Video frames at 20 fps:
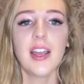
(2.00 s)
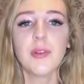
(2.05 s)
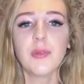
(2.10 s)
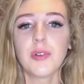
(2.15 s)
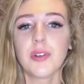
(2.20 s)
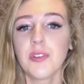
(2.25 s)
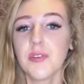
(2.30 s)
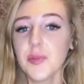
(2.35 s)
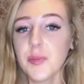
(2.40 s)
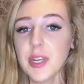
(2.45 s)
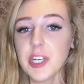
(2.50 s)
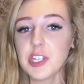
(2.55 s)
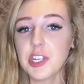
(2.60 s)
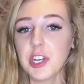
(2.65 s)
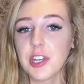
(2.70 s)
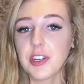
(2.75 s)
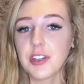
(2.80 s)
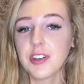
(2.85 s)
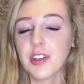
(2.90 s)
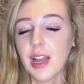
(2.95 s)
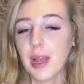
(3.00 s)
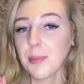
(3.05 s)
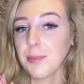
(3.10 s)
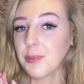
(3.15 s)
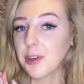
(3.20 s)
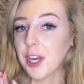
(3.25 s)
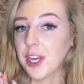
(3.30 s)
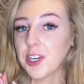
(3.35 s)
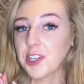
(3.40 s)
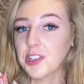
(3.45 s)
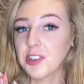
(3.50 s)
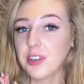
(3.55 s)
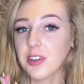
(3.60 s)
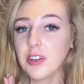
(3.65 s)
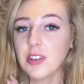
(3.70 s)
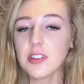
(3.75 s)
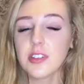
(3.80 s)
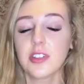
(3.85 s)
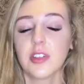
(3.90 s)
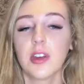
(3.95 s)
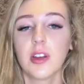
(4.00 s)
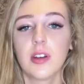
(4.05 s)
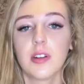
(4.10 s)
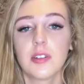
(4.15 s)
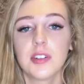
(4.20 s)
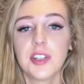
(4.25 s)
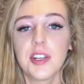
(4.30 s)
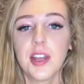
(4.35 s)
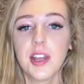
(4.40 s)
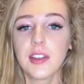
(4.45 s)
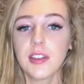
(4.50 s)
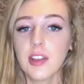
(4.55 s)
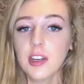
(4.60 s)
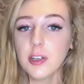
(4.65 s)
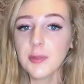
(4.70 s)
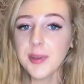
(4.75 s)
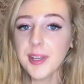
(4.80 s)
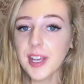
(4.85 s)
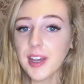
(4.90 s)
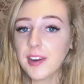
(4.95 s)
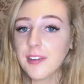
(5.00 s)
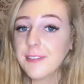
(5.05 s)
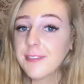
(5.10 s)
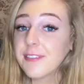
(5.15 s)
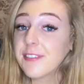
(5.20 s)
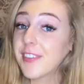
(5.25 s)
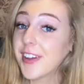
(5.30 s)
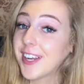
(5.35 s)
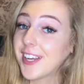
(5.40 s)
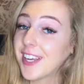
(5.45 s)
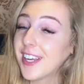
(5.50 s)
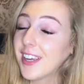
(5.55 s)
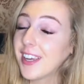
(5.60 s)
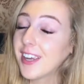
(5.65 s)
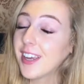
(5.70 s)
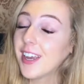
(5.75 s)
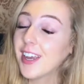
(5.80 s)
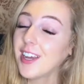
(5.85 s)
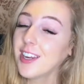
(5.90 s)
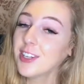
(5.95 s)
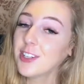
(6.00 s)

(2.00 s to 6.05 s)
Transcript: welcome to my channel. I'm Rachel. So today I thought it'd be kind of funny